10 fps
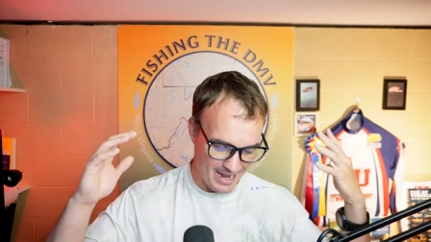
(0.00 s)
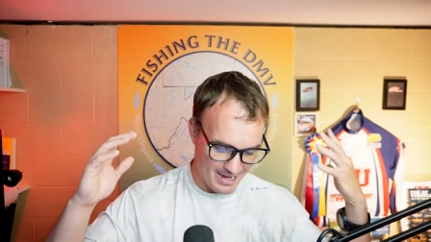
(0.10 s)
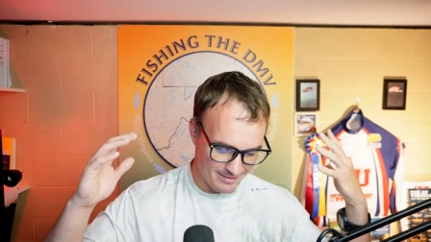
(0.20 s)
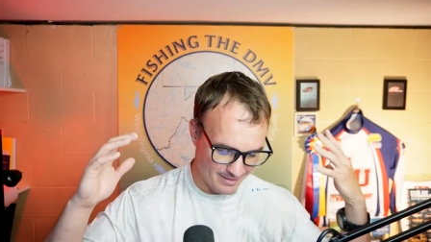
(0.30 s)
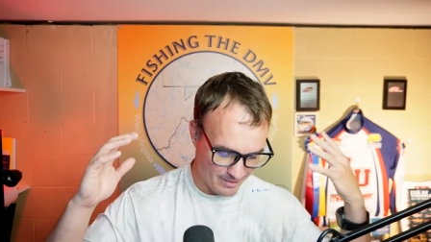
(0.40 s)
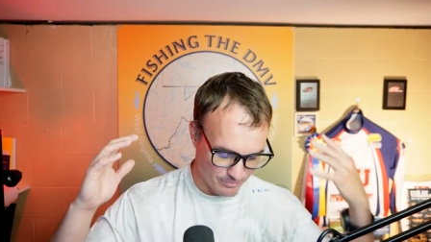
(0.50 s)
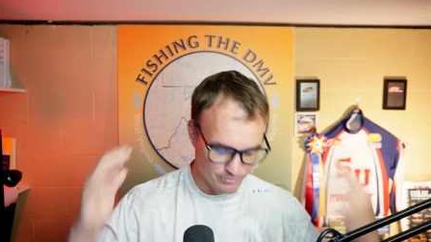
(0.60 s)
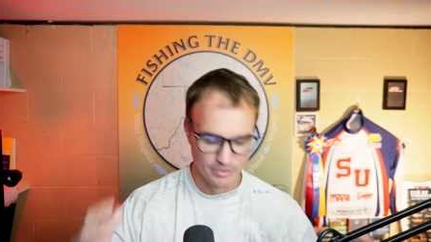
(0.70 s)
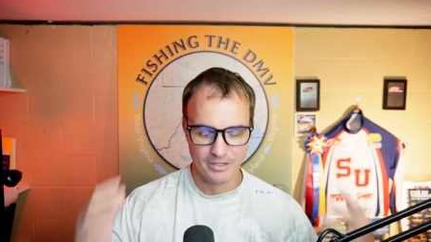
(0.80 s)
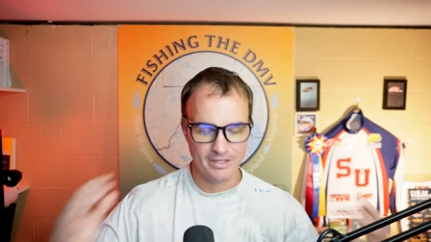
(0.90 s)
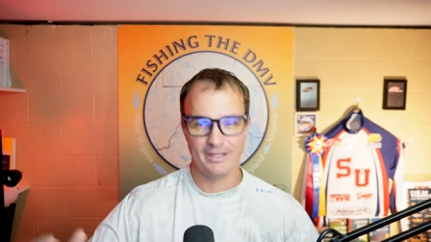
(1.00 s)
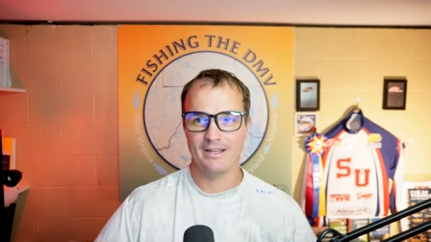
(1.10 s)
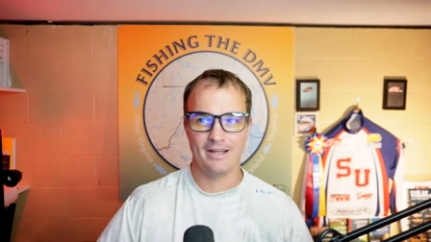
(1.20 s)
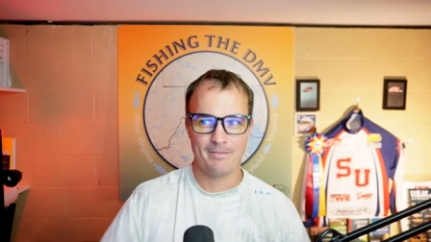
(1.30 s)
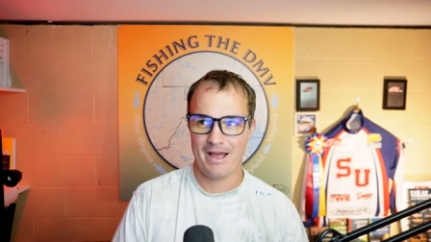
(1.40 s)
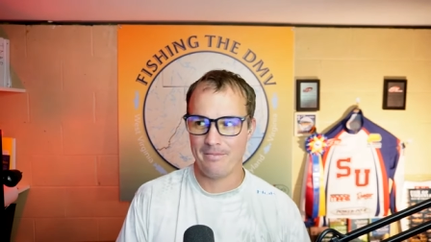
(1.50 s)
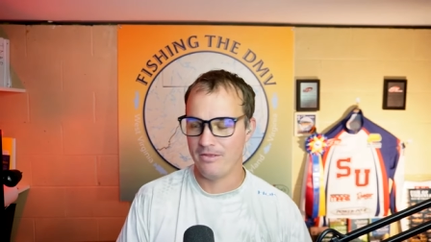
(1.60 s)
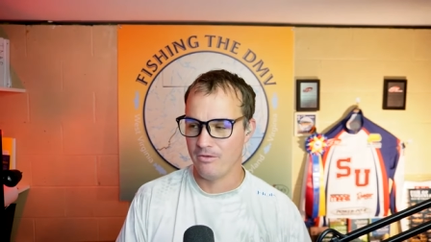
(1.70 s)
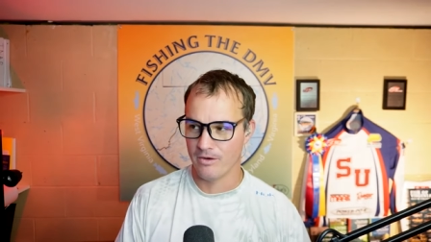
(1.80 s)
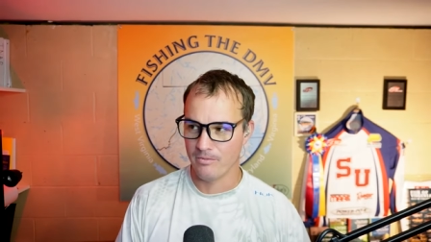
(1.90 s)
I, I I really am happy
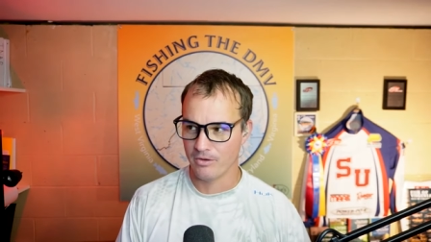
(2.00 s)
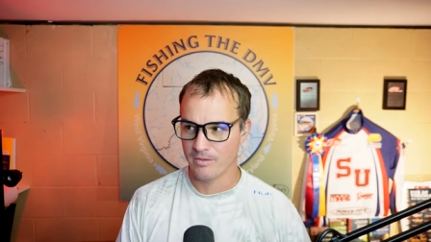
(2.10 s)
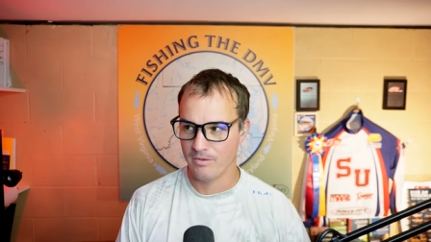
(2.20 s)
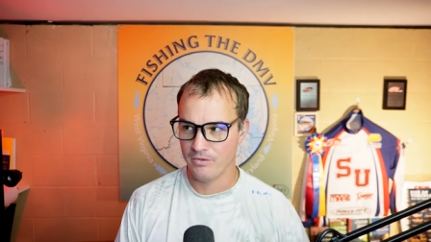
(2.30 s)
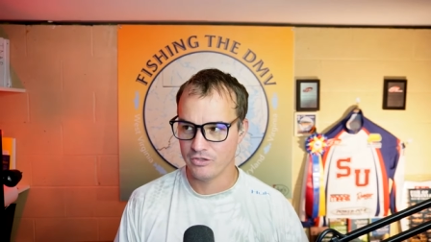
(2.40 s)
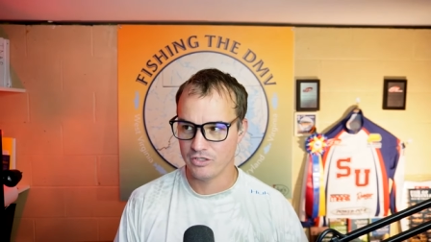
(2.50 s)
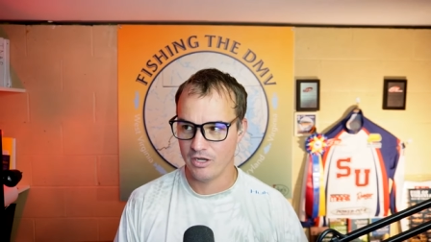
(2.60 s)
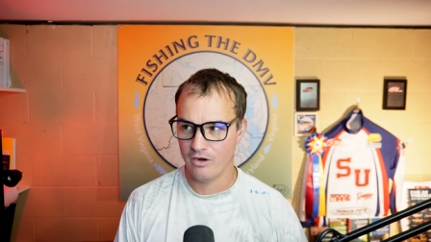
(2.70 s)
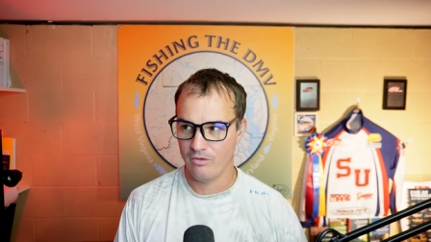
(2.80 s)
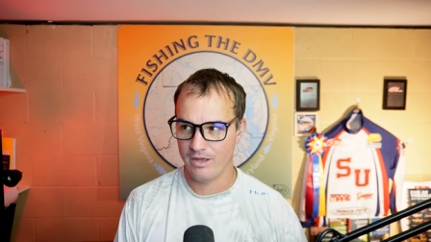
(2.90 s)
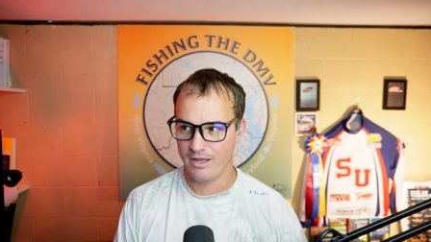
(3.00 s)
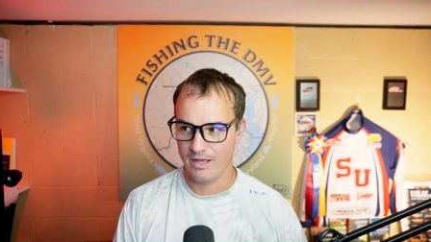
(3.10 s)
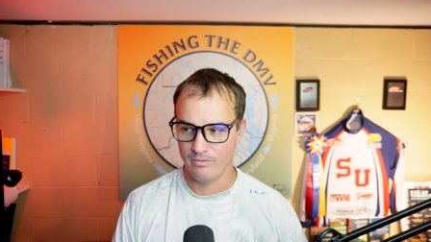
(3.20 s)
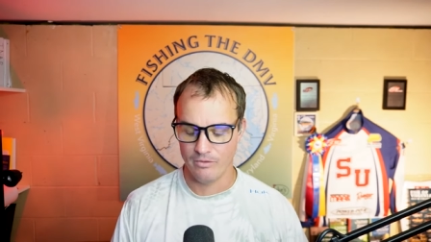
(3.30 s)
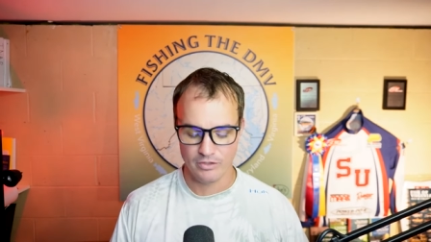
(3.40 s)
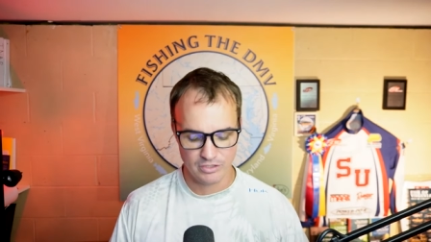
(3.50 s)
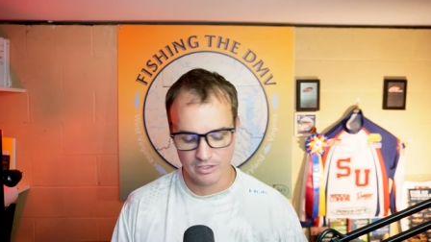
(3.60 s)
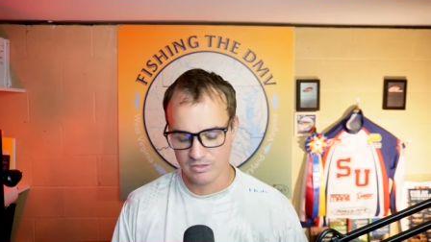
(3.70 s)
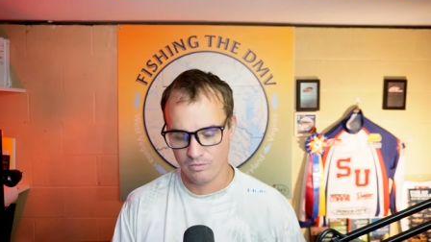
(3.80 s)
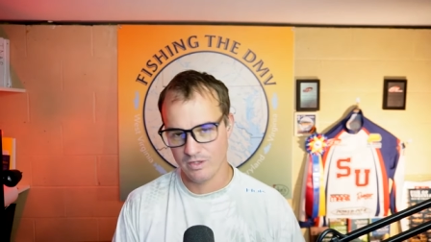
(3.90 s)
that you were able to come on this show and, and really
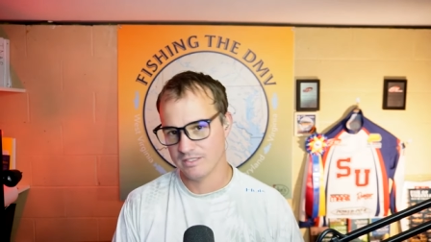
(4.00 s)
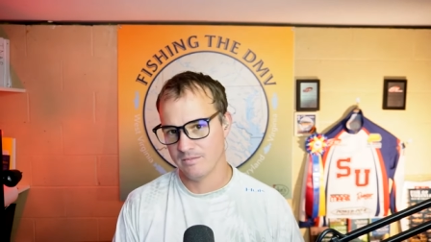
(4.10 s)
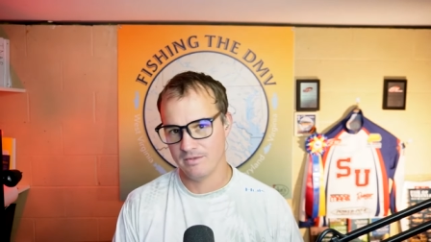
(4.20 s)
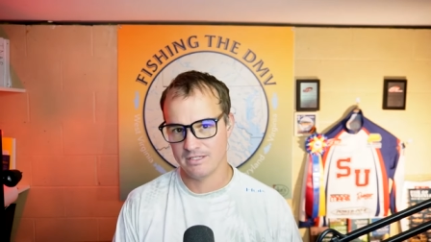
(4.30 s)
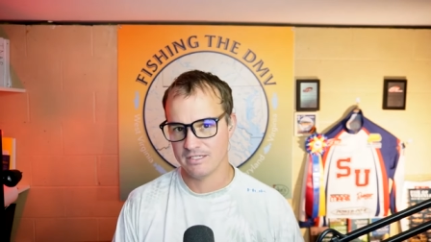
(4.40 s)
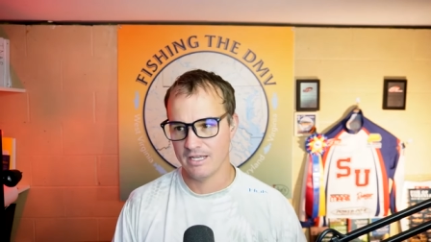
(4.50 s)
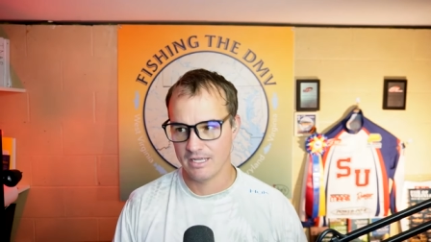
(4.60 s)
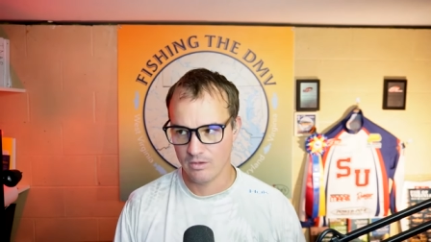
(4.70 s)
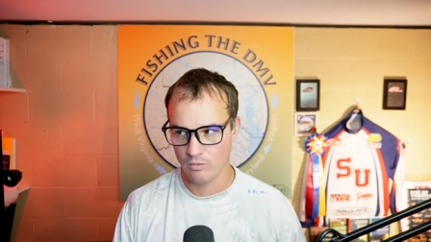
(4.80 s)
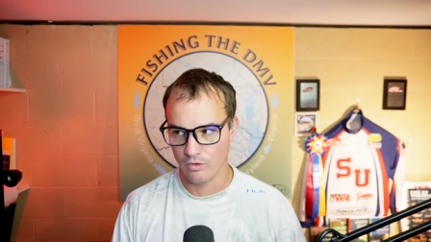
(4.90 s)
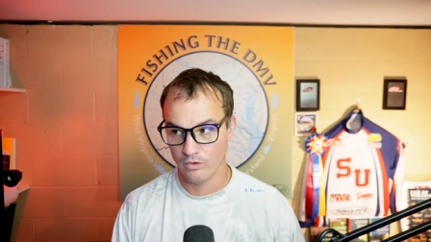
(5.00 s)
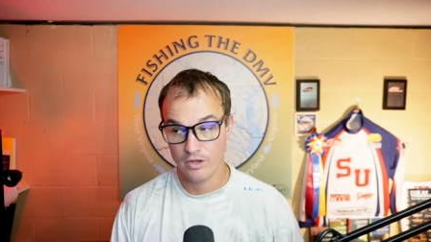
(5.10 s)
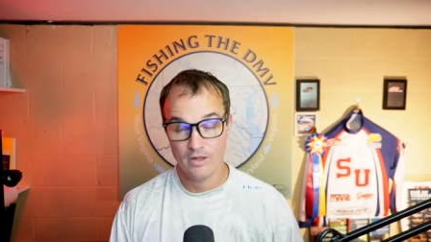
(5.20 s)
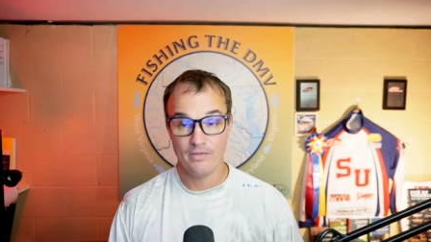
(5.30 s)
share some wisdom in the snakehead world.